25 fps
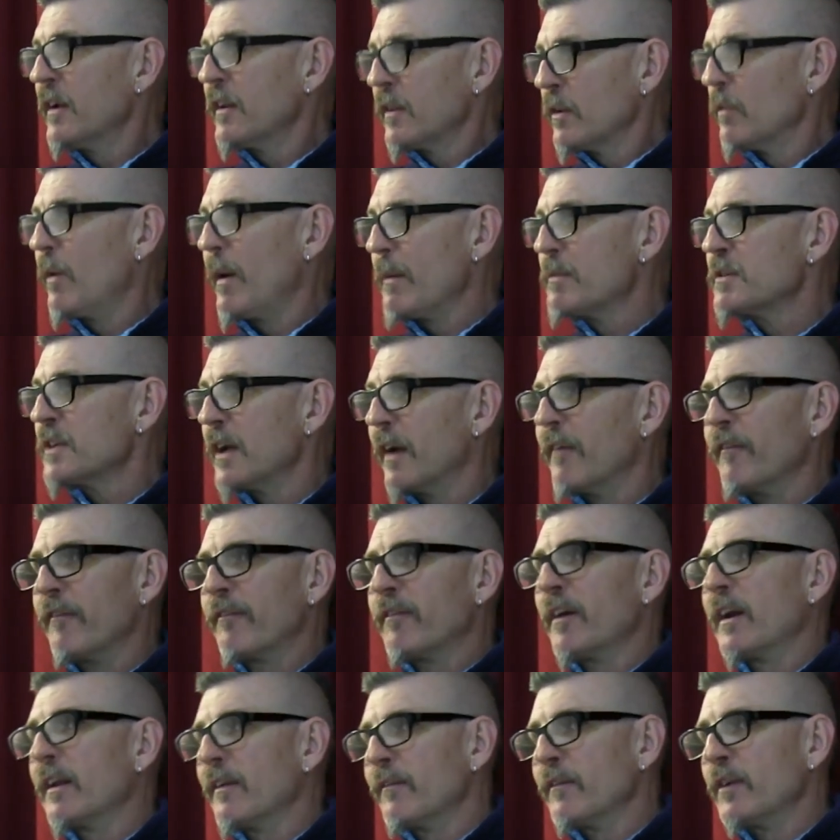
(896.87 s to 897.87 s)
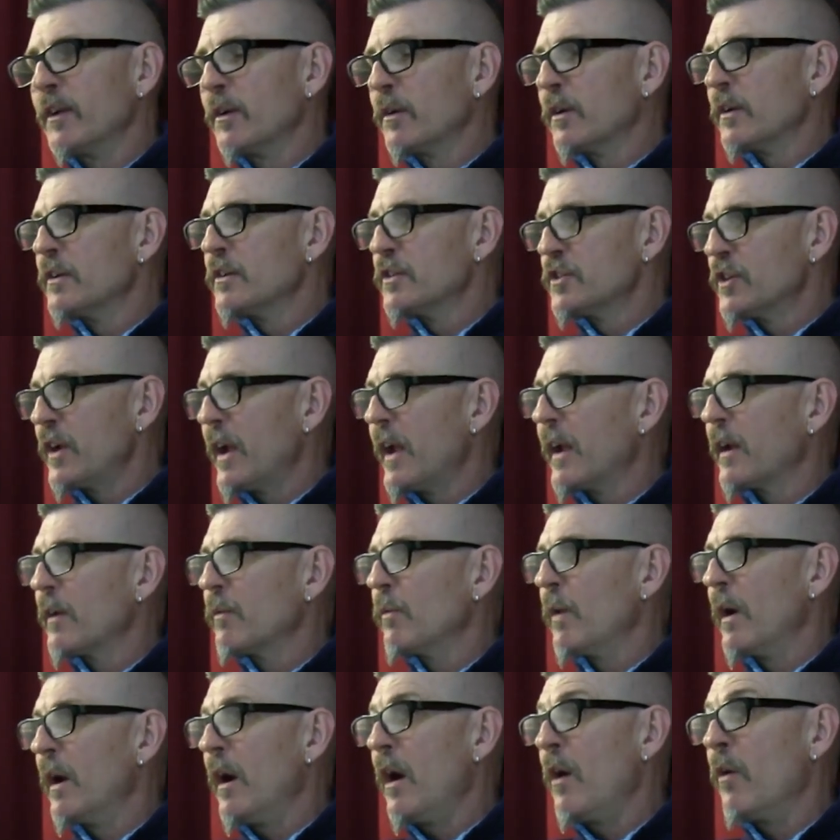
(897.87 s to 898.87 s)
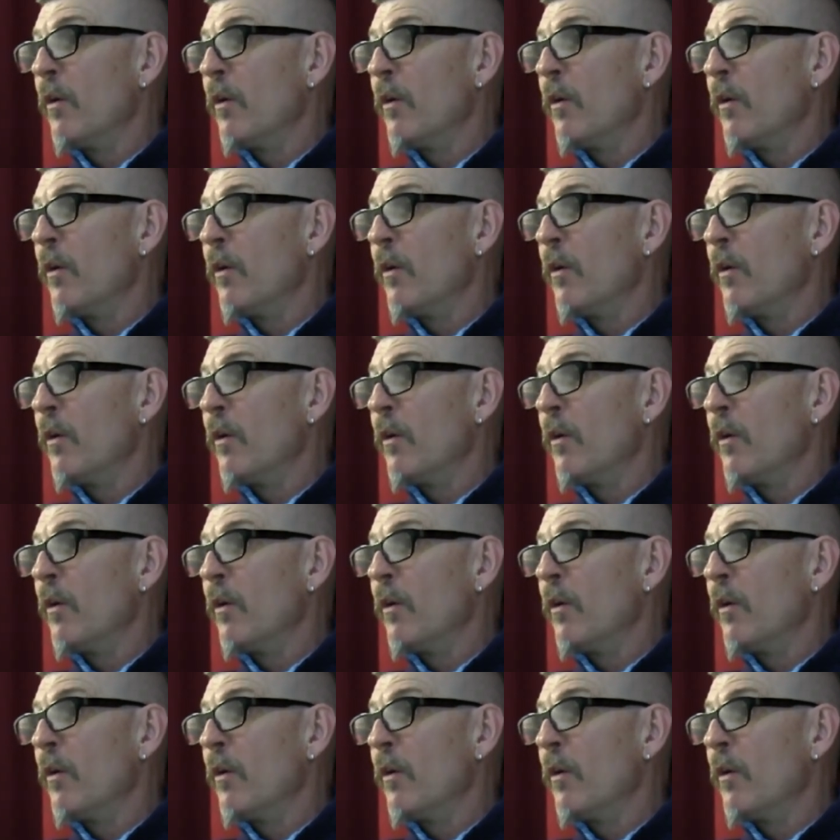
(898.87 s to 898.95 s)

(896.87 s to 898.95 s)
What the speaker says: the website in front of you, you can check, like, oh,